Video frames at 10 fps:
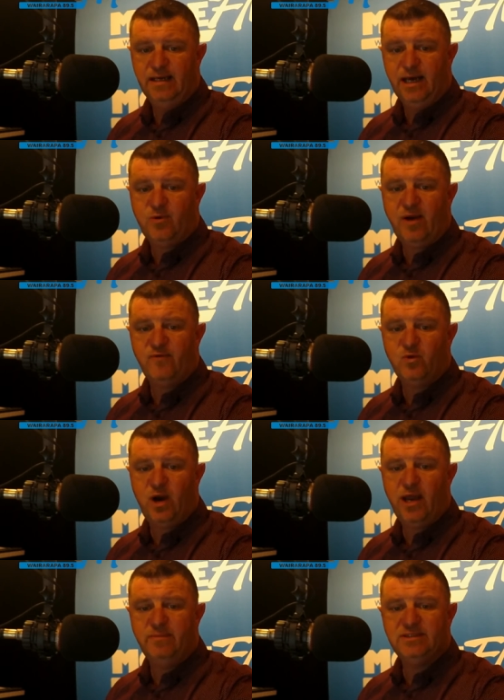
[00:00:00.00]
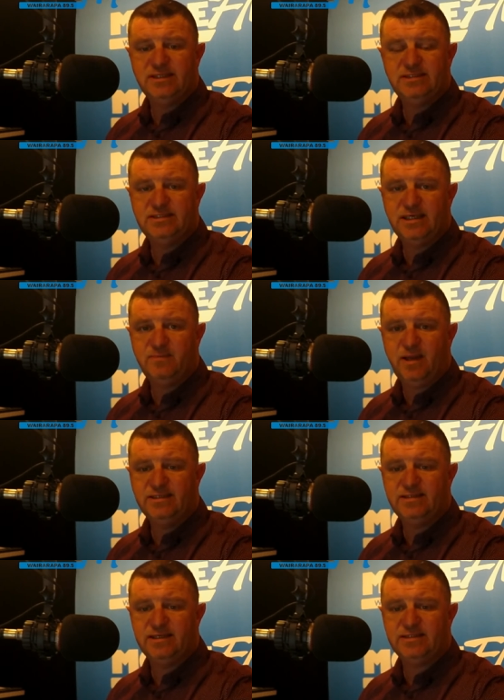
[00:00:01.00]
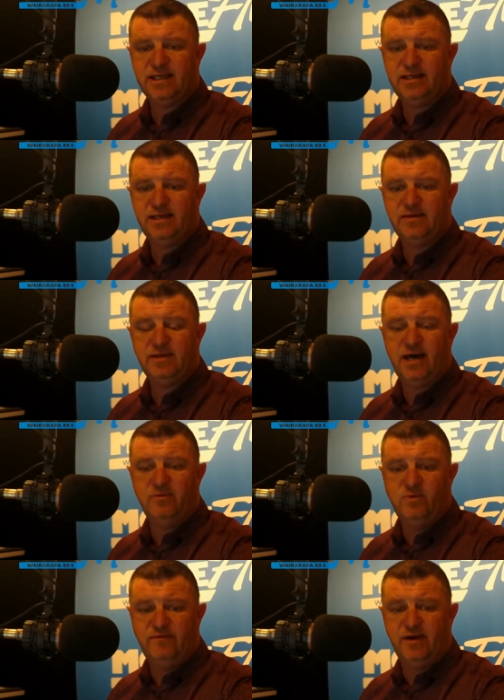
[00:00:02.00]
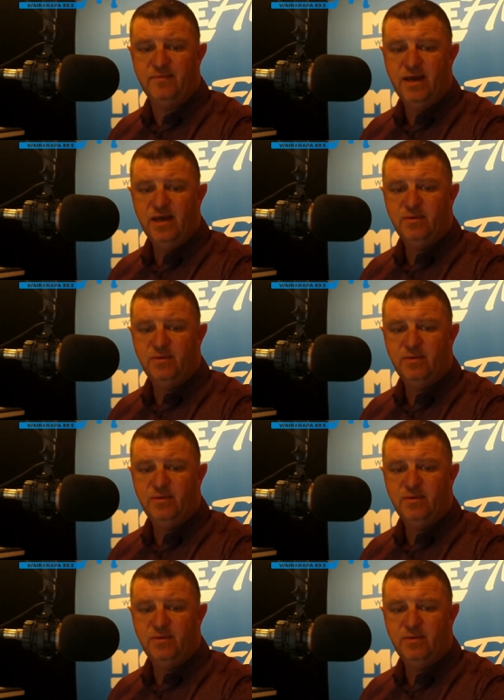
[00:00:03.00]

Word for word: A gravel grab is set to take place this Saturday on the Hutt River,